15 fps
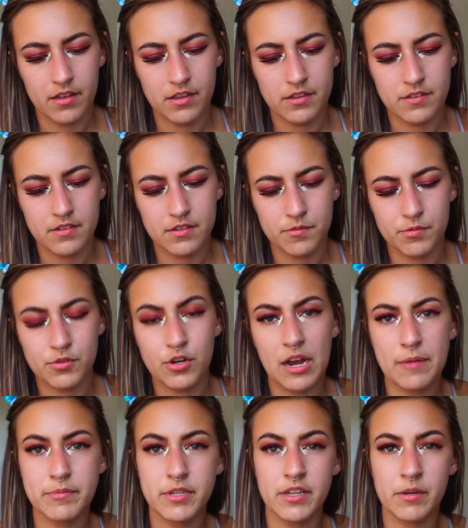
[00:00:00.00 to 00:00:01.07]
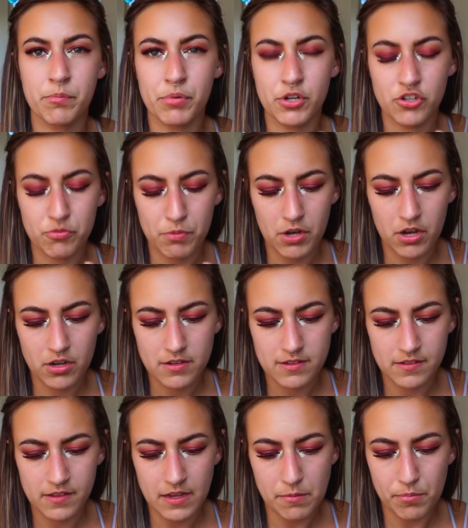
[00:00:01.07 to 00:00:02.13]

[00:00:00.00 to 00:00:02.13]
is subscribed to like Birchbox and like